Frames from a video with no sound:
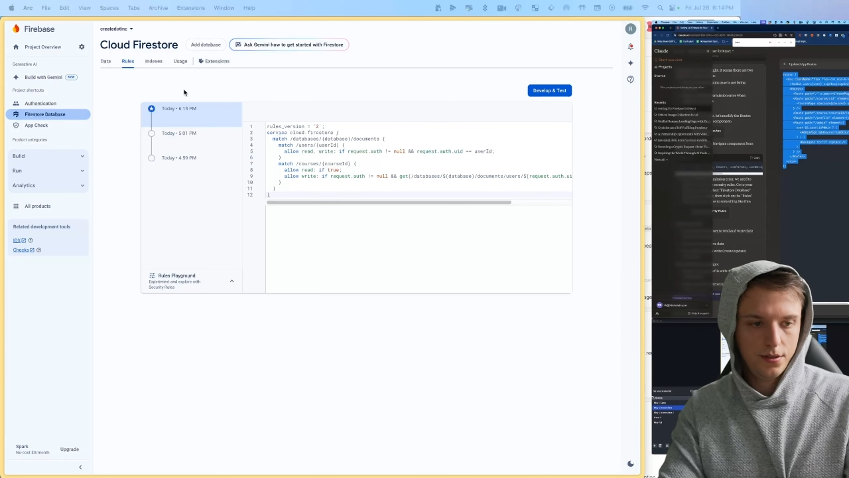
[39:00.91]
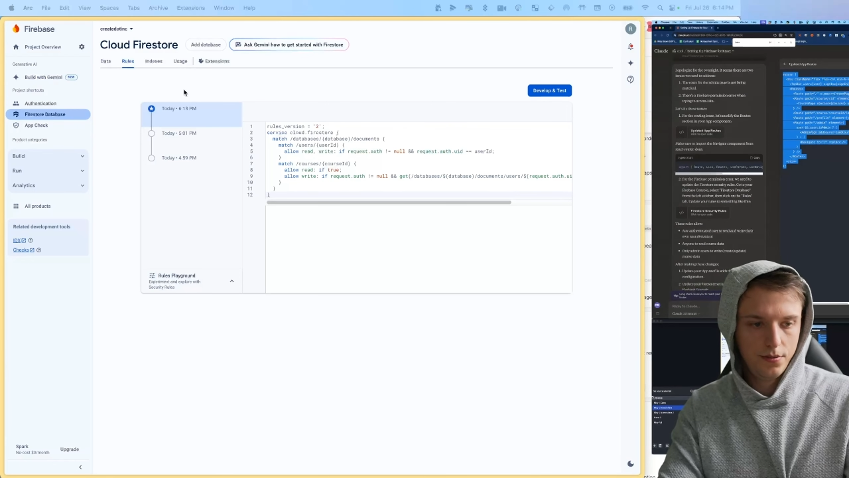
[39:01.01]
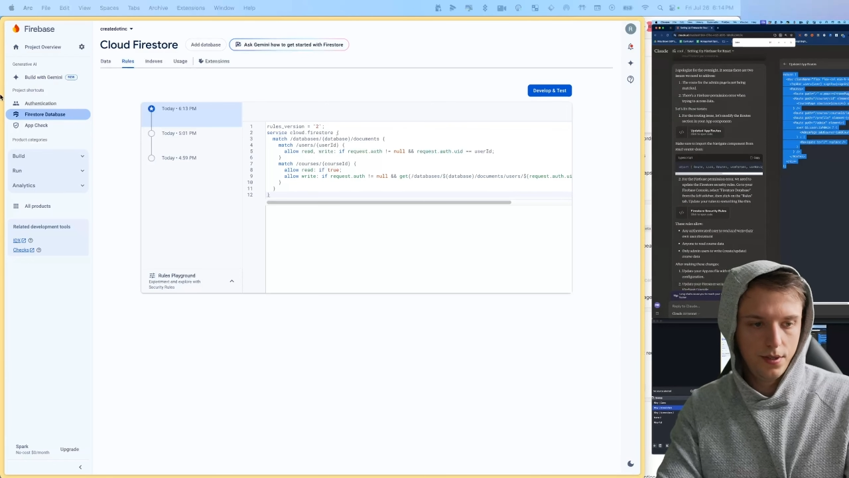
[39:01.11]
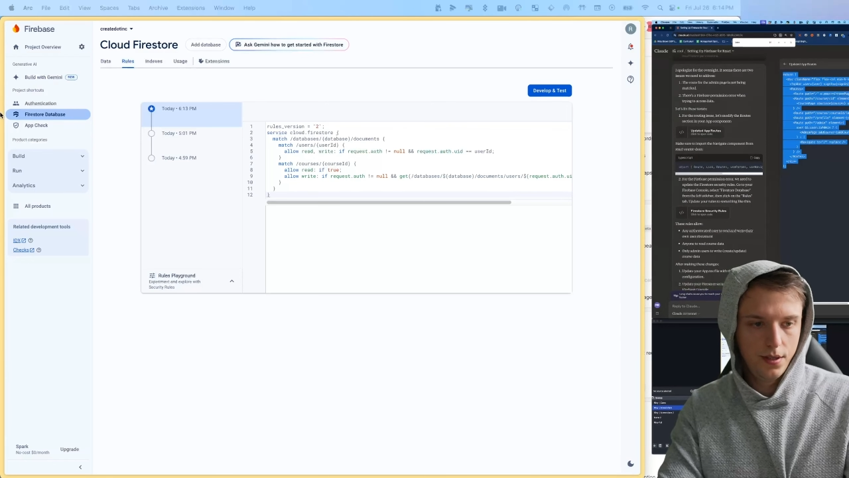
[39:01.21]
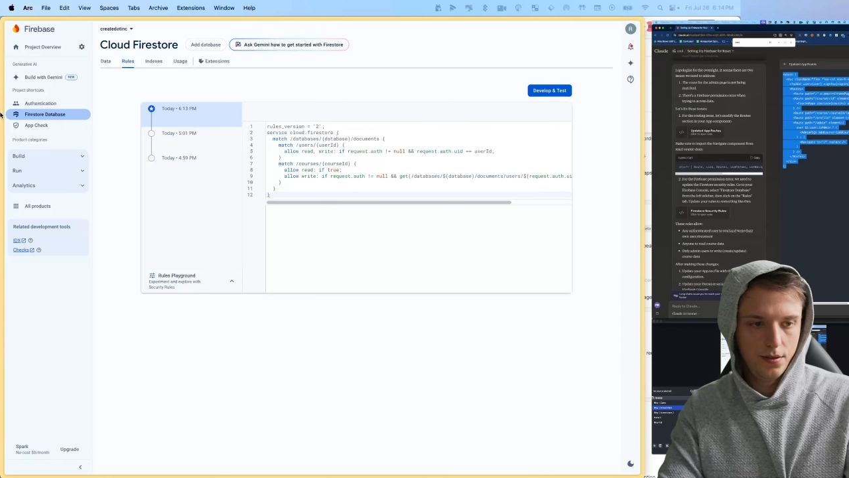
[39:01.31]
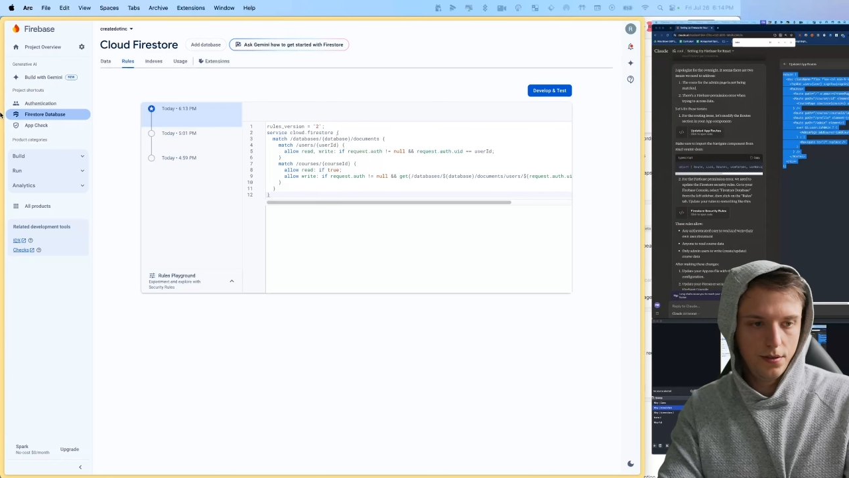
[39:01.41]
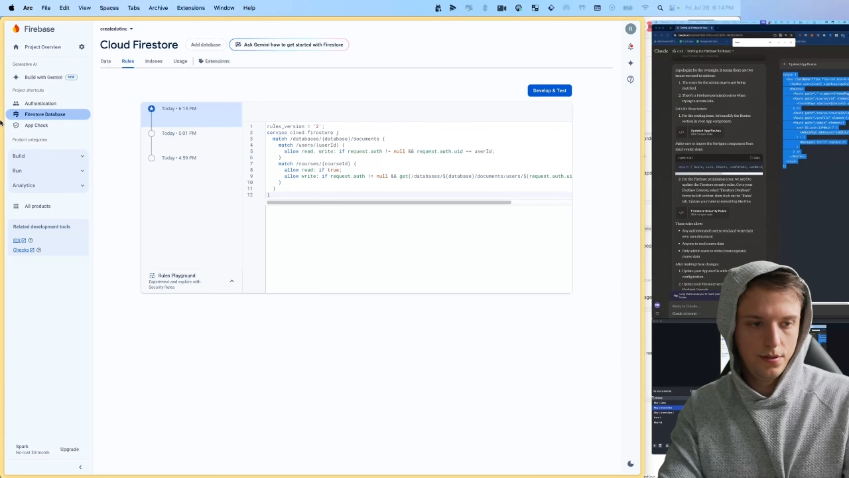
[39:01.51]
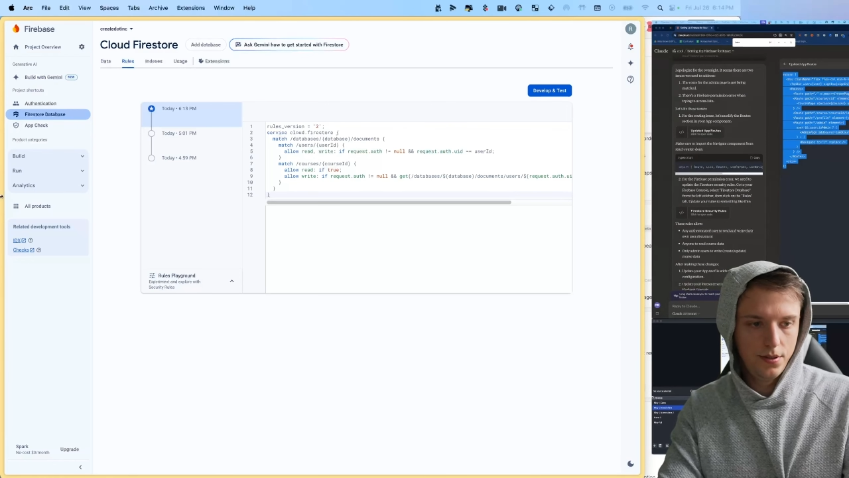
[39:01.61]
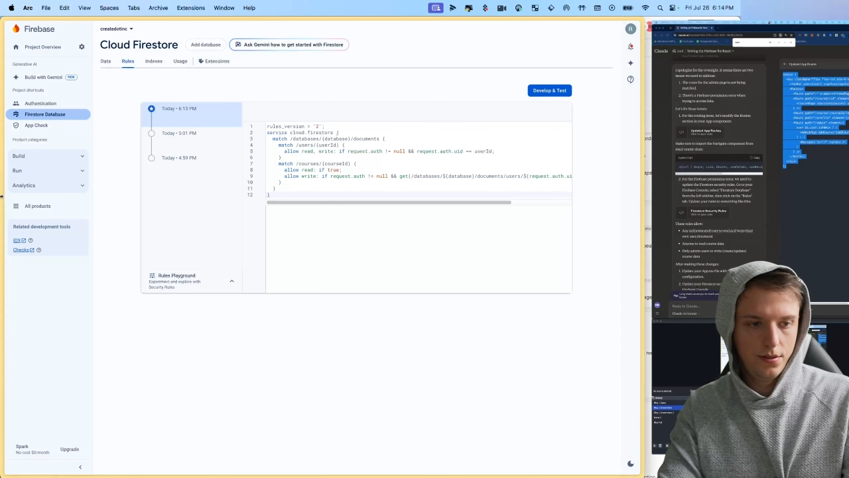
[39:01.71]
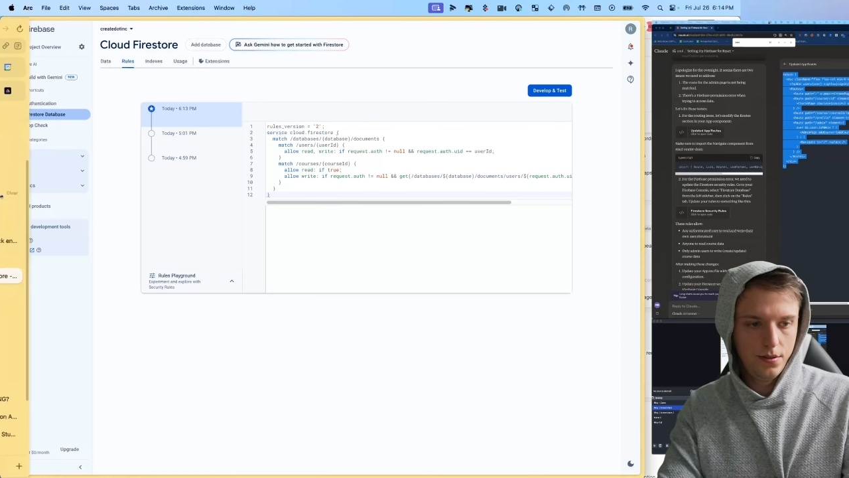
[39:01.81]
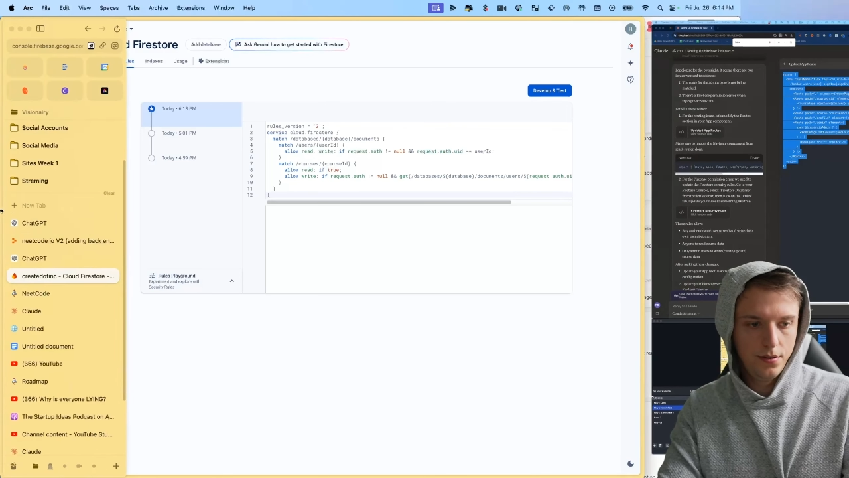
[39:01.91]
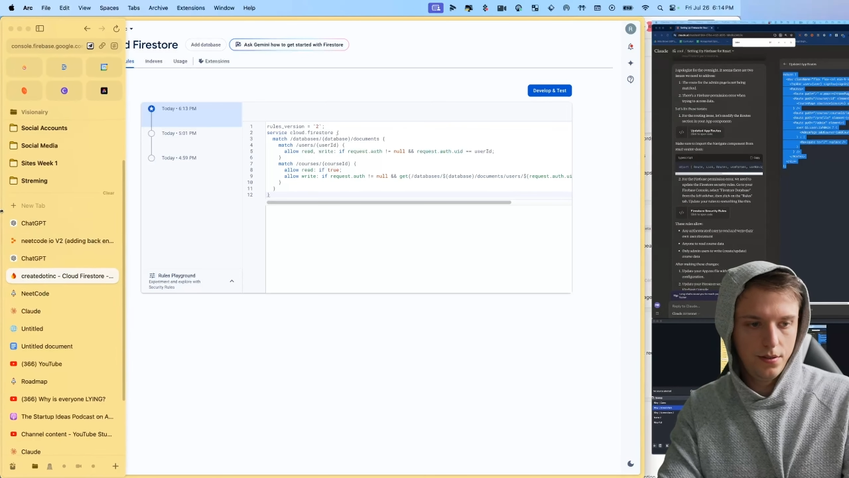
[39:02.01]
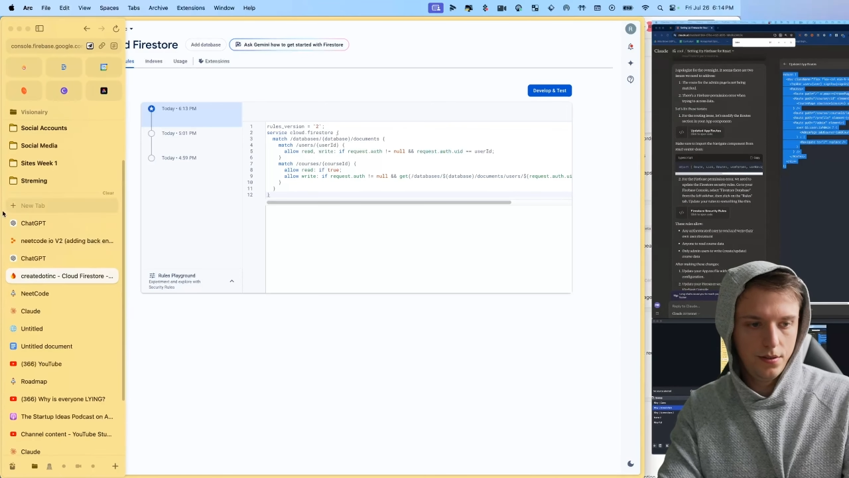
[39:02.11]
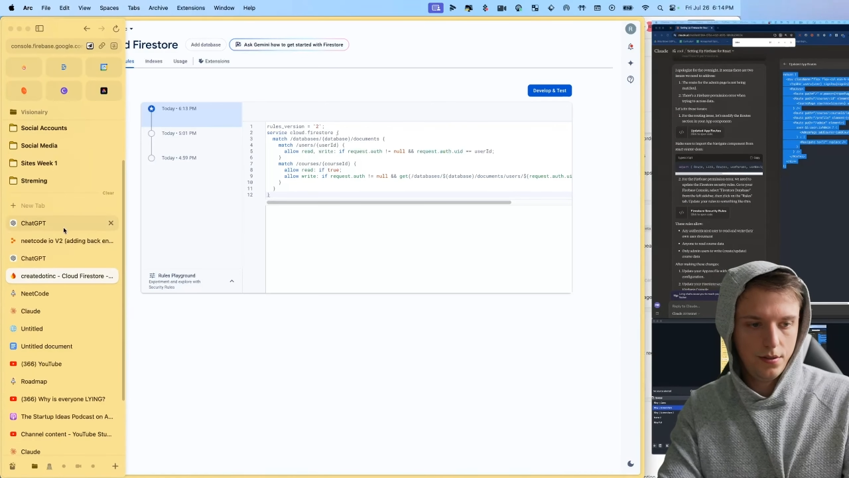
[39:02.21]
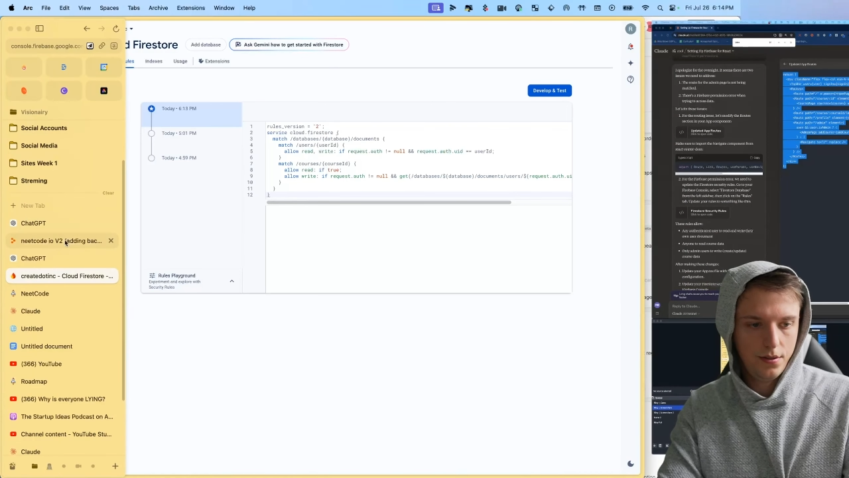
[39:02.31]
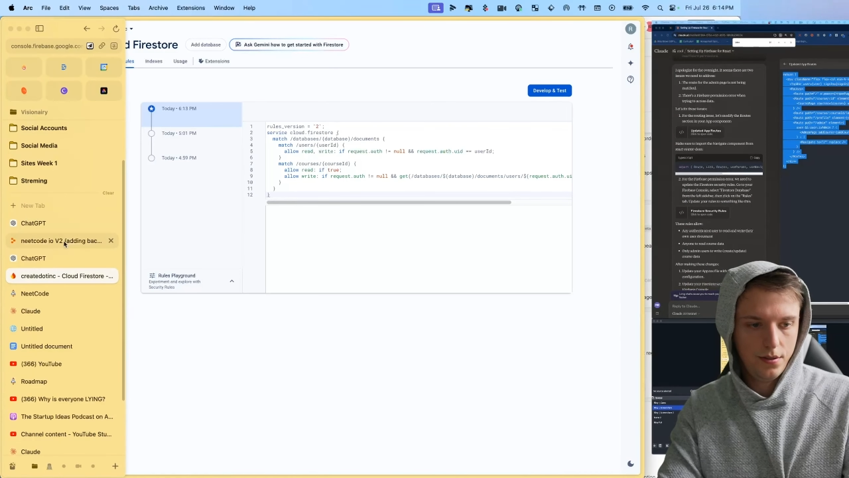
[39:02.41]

So we're going to go to